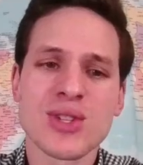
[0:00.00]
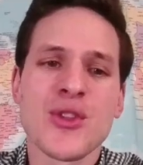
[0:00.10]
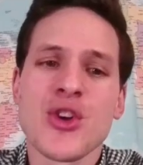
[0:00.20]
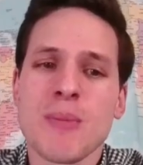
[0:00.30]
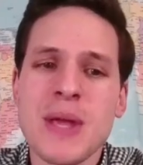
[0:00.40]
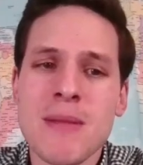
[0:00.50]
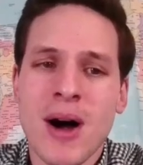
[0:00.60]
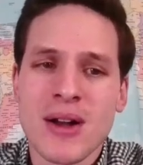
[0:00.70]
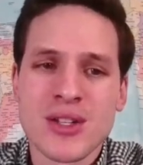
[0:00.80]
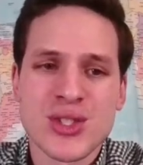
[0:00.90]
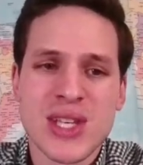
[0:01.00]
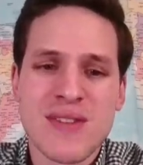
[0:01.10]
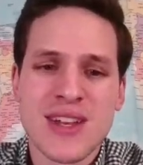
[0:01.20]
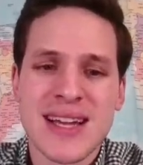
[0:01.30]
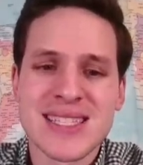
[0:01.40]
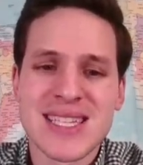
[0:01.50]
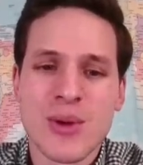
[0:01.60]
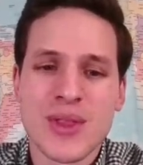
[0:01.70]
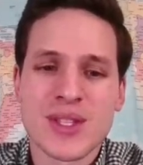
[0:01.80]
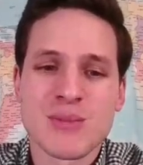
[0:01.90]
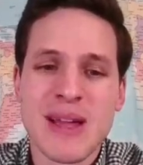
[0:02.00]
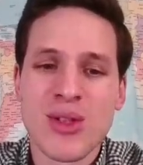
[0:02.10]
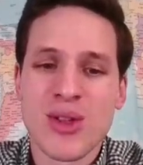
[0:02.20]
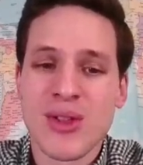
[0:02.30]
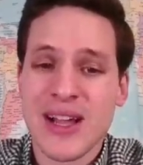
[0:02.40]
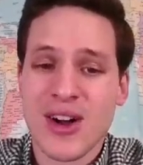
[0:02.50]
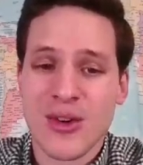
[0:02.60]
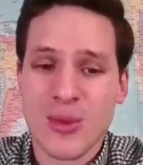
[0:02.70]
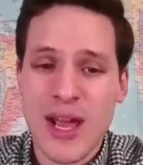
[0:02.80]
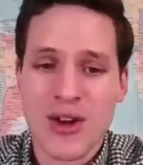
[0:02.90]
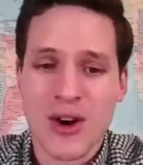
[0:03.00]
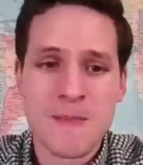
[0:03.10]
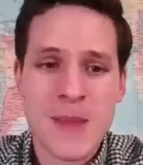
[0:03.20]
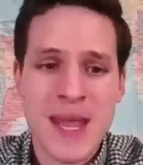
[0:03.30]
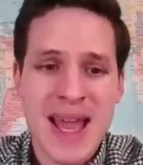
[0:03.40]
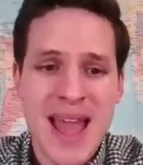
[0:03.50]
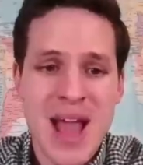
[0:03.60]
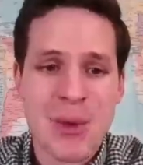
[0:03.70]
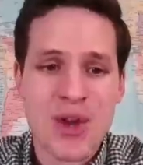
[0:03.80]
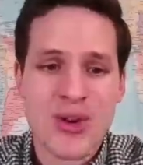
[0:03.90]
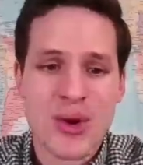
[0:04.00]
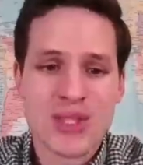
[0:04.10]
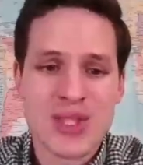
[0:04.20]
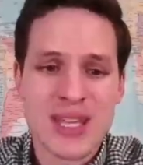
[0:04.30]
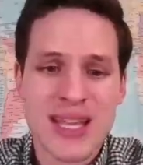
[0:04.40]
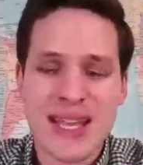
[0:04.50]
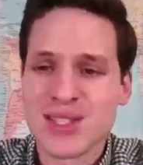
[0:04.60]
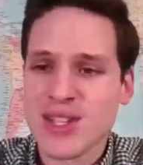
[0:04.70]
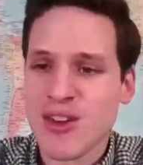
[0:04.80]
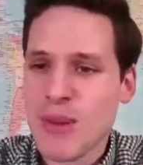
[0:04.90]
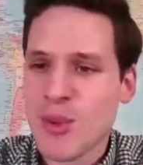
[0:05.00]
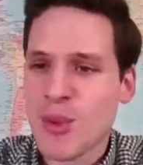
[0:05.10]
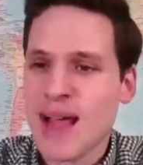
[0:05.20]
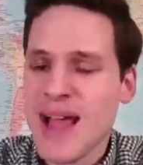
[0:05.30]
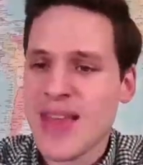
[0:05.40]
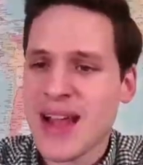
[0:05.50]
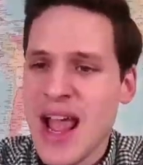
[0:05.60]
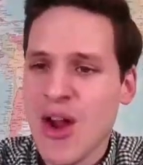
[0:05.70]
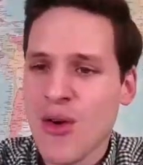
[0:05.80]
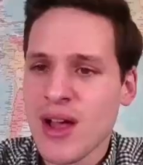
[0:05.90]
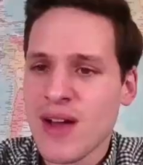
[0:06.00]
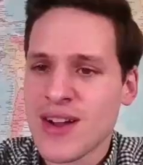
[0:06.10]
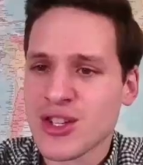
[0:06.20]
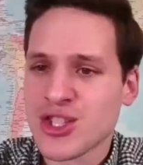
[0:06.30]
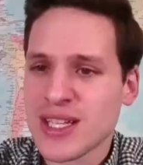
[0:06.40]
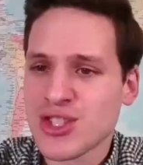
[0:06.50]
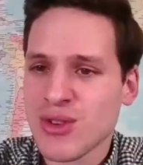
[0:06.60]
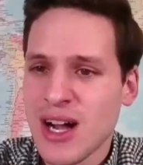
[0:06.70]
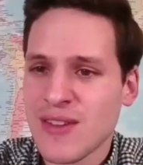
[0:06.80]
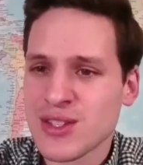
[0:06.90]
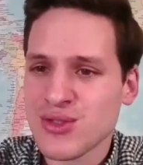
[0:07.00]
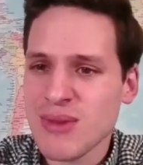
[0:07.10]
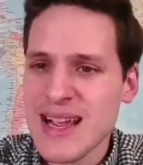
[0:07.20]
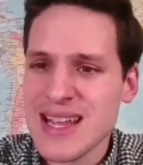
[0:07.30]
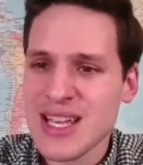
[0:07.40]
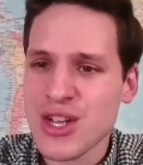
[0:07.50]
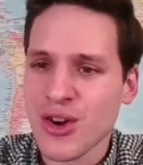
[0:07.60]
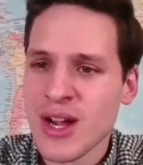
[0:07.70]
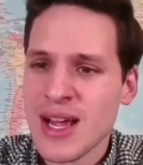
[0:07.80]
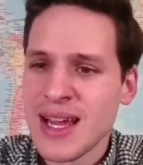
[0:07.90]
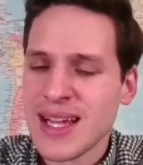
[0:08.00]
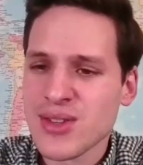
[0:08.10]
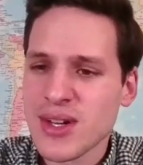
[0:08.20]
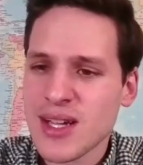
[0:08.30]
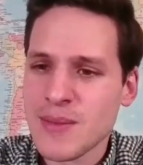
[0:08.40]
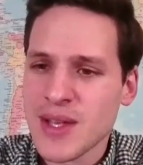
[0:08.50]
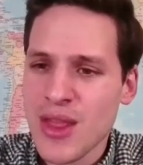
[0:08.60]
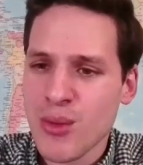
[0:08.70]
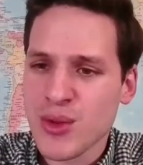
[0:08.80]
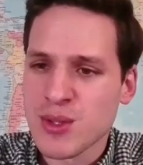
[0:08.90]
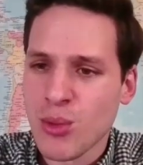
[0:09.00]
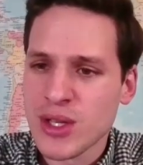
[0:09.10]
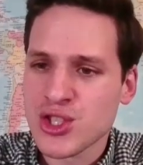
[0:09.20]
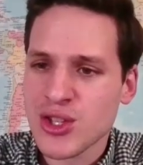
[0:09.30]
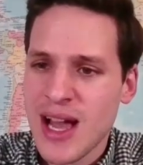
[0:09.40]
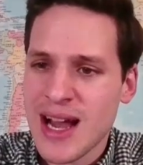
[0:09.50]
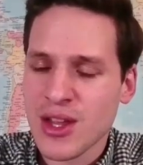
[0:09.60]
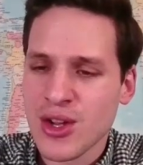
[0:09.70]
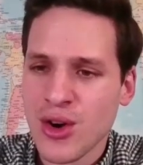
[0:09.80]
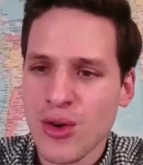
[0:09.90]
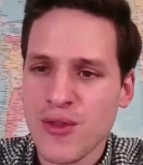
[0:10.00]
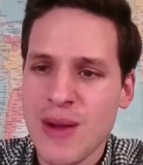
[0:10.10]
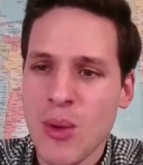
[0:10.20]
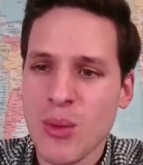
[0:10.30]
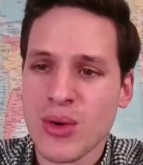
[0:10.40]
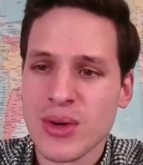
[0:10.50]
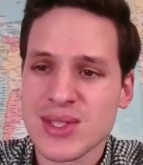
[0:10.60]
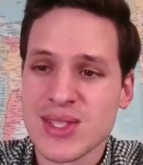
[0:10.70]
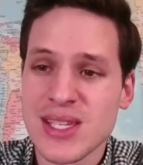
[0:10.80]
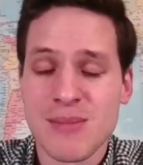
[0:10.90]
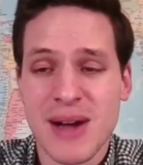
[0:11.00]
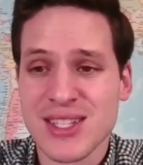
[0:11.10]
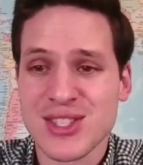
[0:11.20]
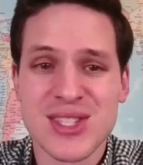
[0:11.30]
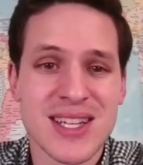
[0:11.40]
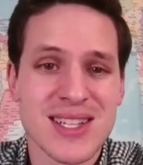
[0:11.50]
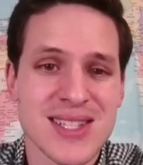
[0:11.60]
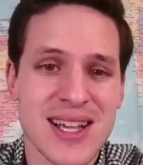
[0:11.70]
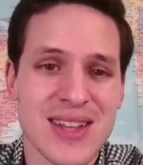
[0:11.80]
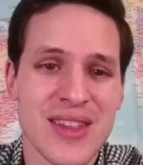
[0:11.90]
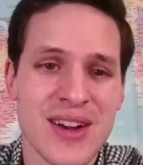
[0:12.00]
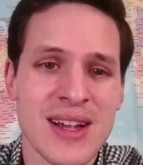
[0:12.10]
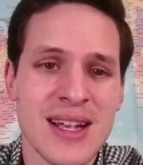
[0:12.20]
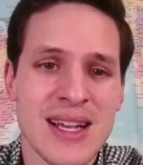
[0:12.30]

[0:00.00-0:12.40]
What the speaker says: start with the European model just to give you an idea of what this may look like on radar. And what you're noticing is, remember we had that area of energy, that trough, it's right here. It's going to come together with some moisture out of the Gulf. And what we're going to see, you might have just seen in a second there,